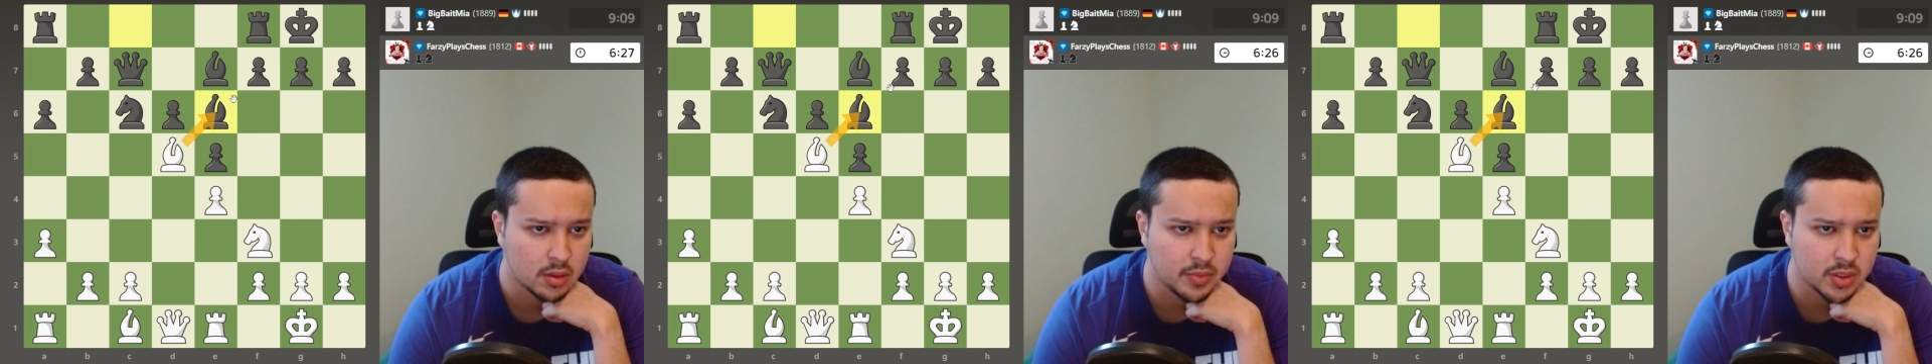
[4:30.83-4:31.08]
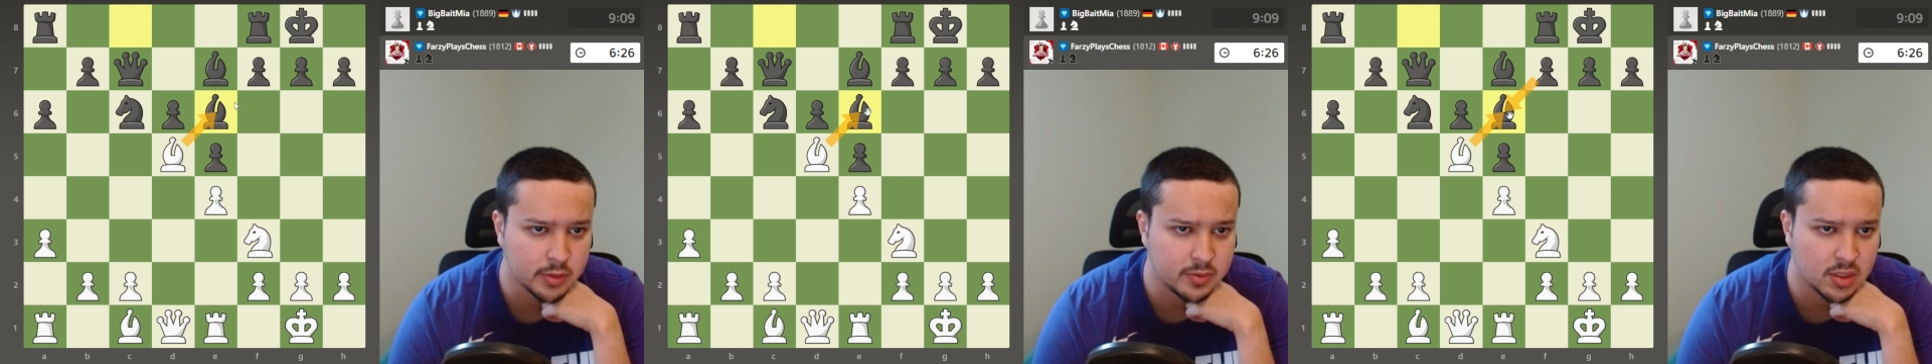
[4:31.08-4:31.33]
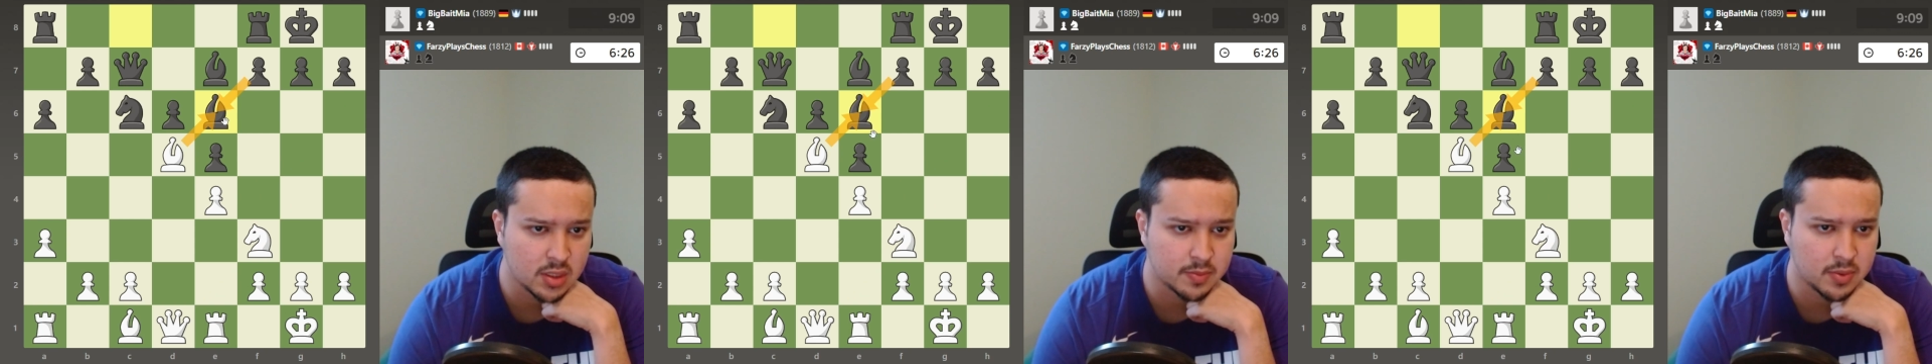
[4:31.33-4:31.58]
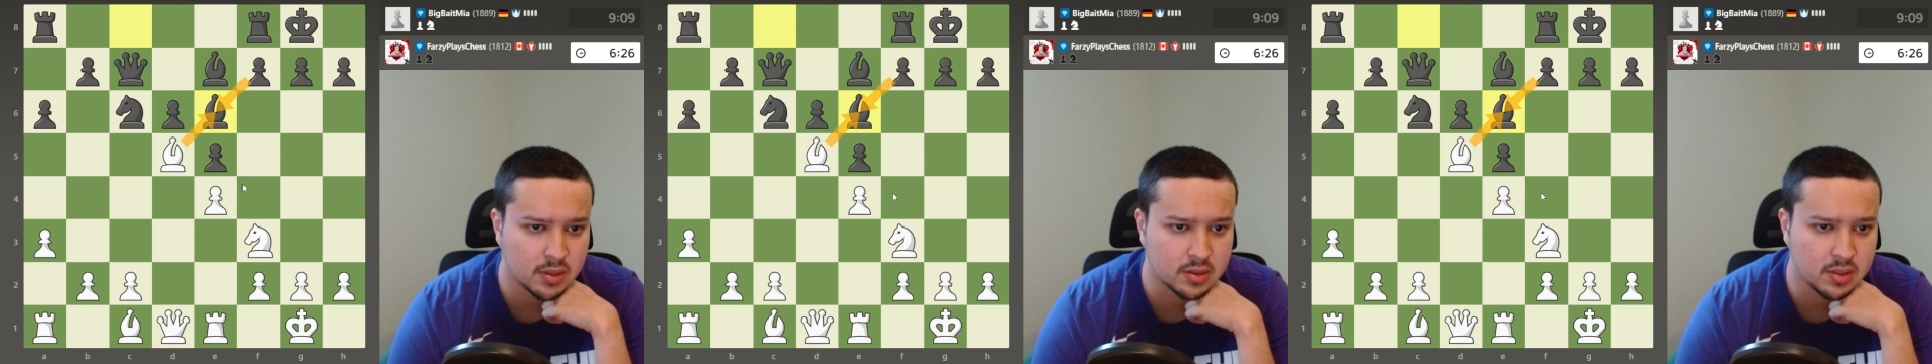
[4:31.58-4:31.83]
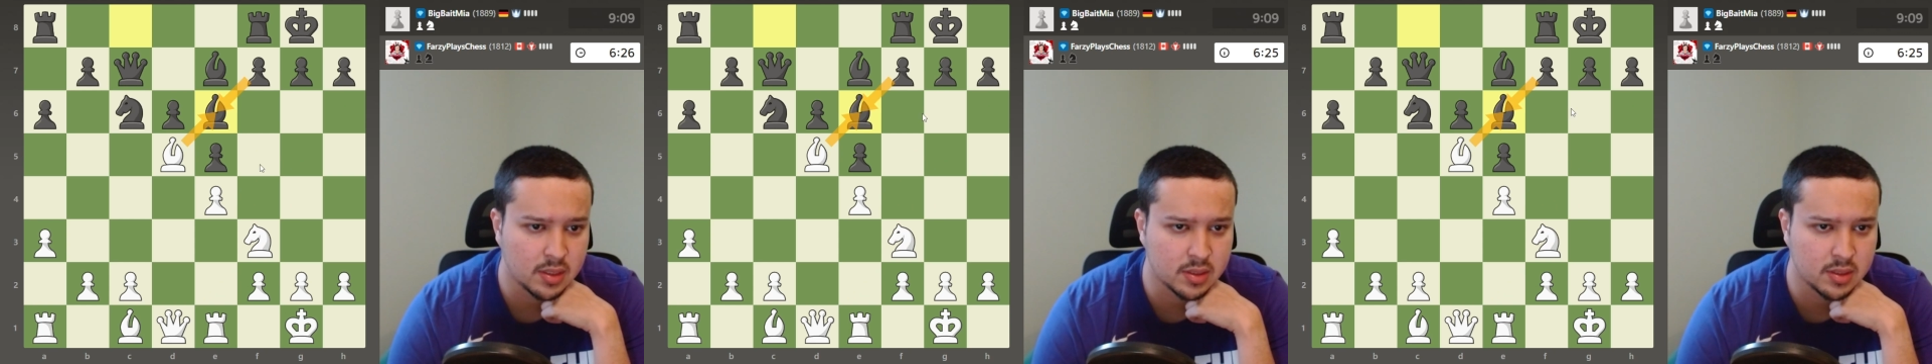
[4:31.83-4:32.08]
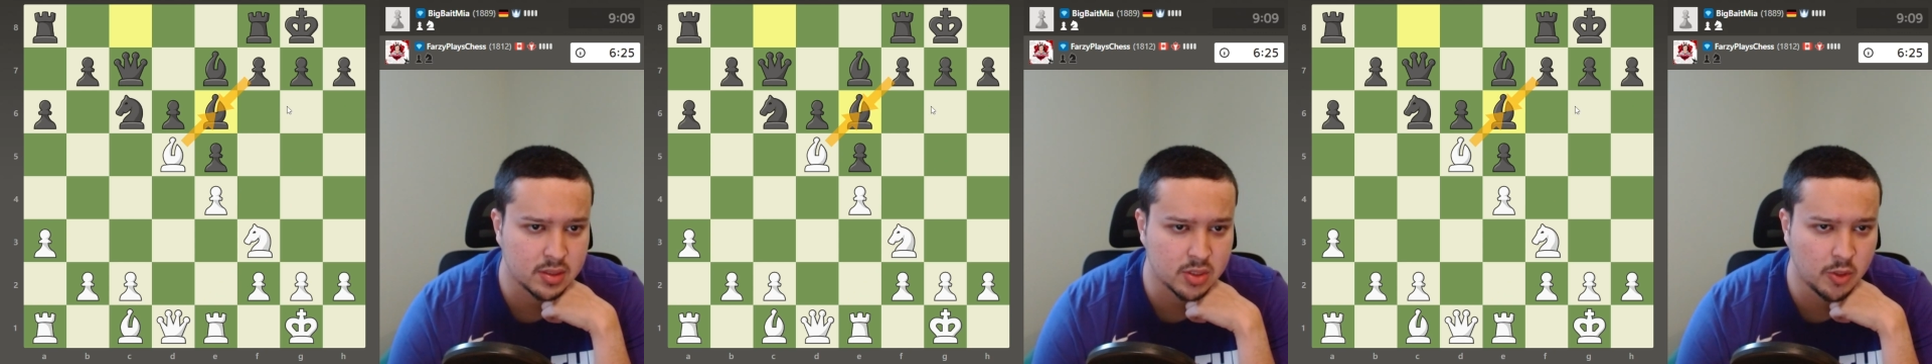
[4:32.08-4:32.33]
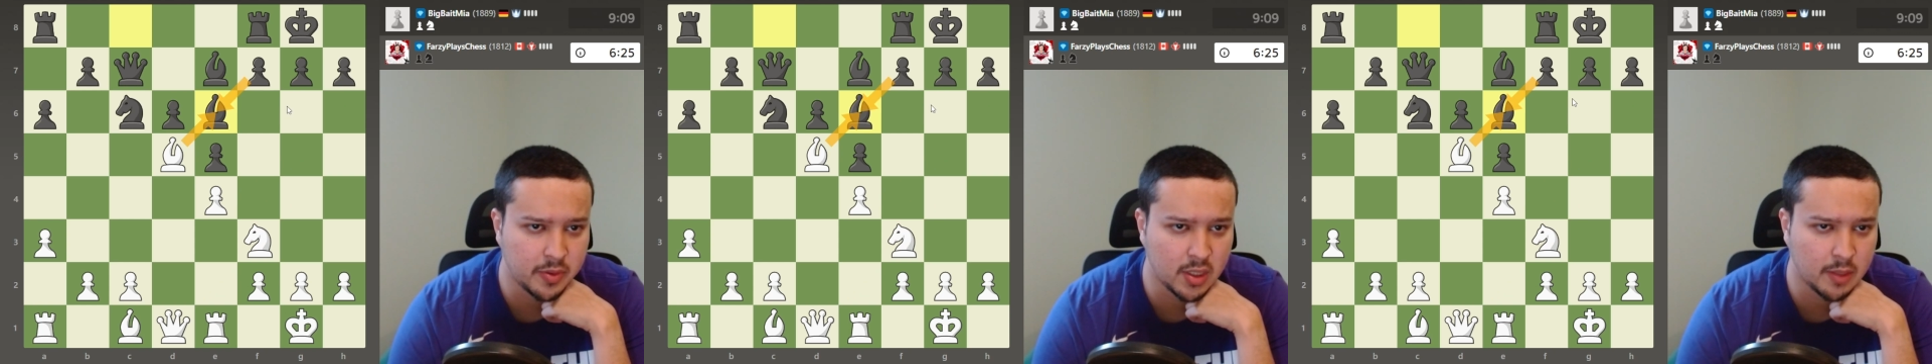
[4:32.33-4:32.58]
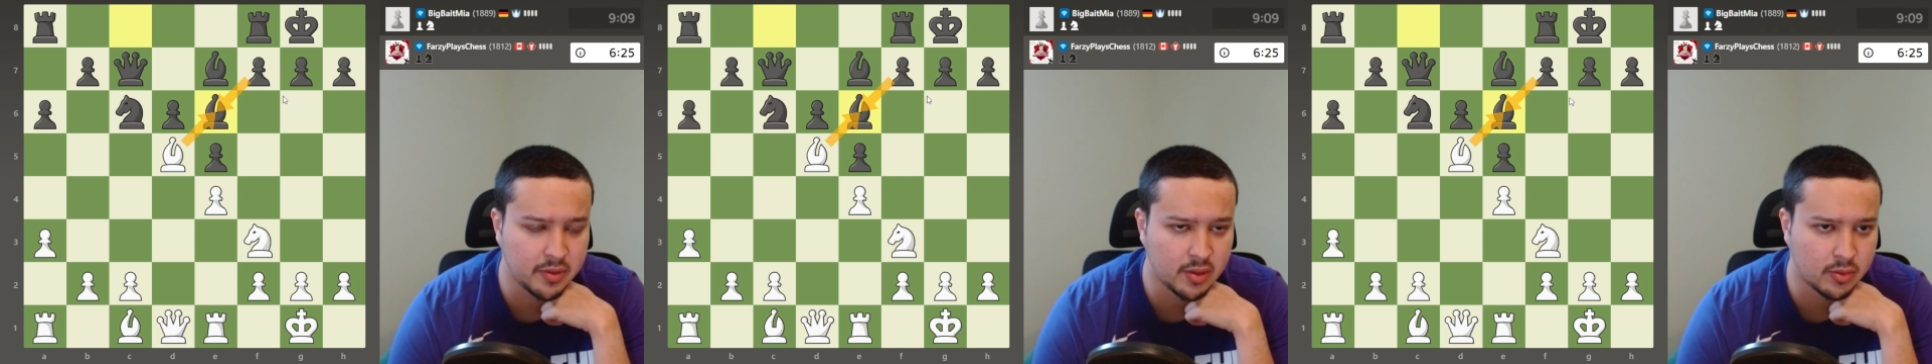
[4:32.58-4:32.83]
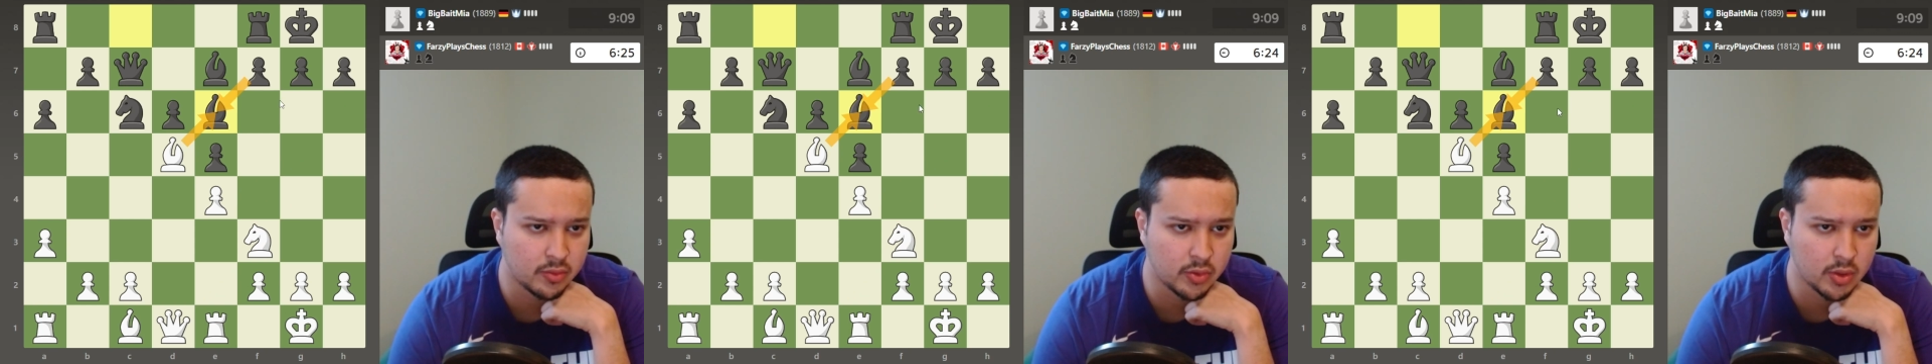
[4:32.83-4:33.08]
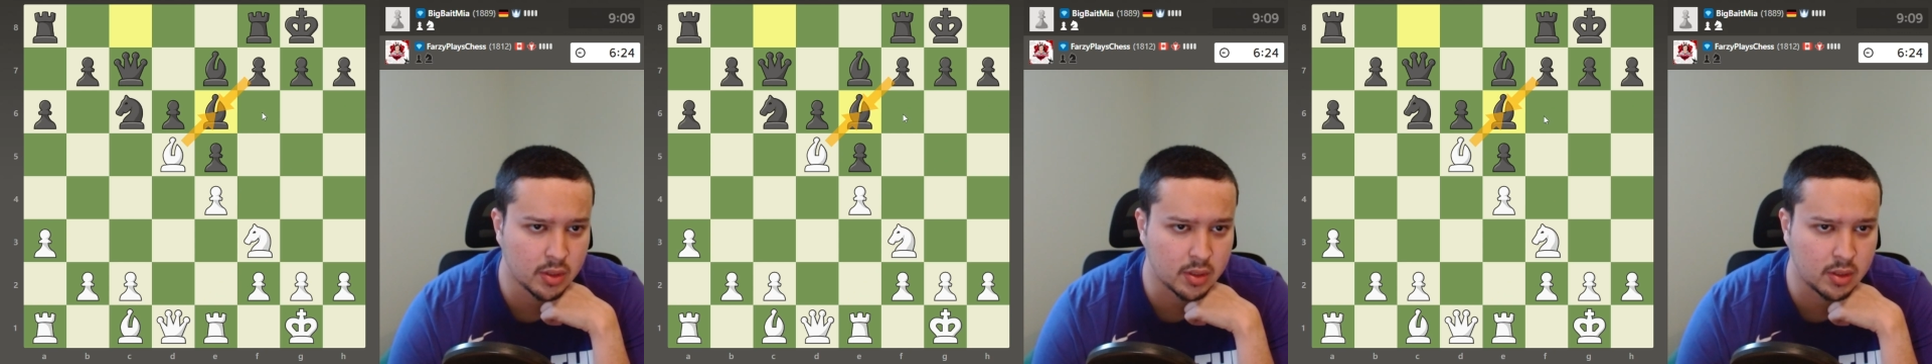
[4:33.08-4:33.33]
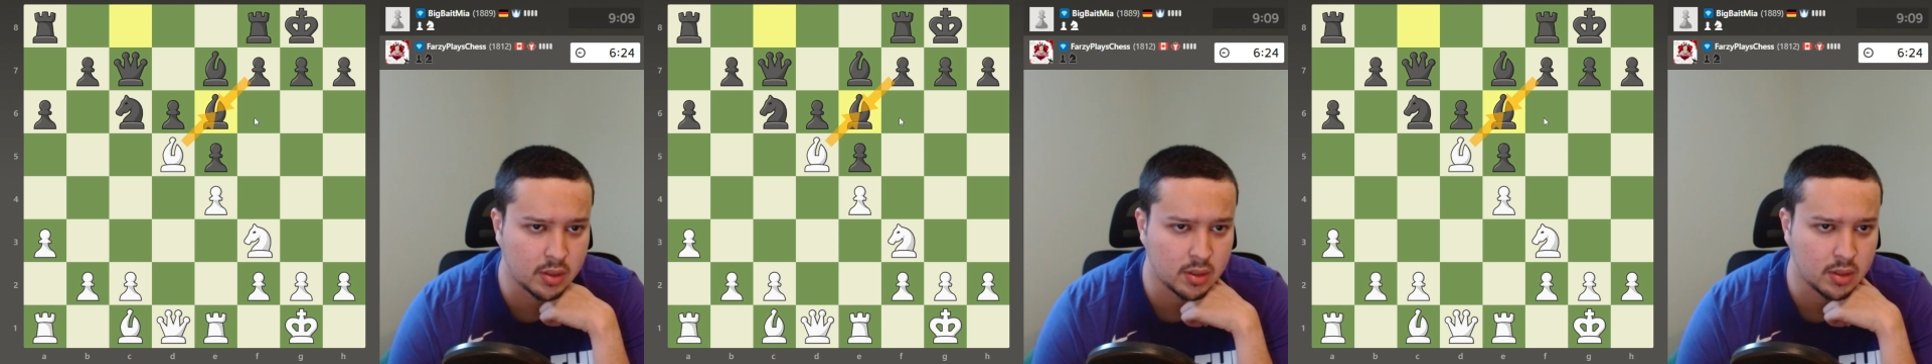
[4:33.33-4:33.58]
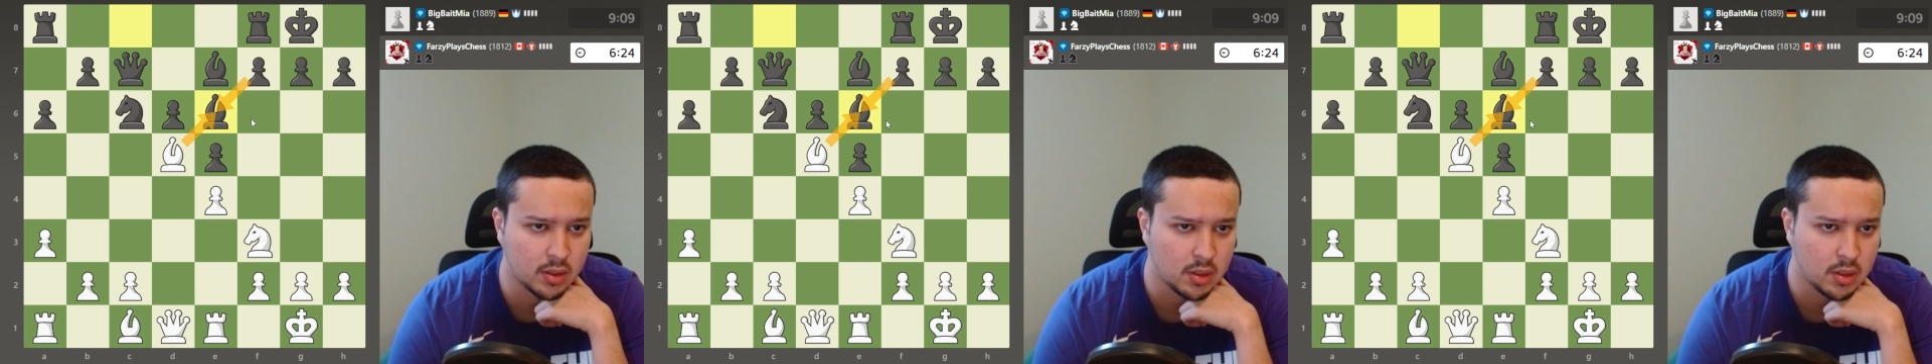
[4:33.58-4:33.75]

Bishop takes, pawn takes. It does open up their rook,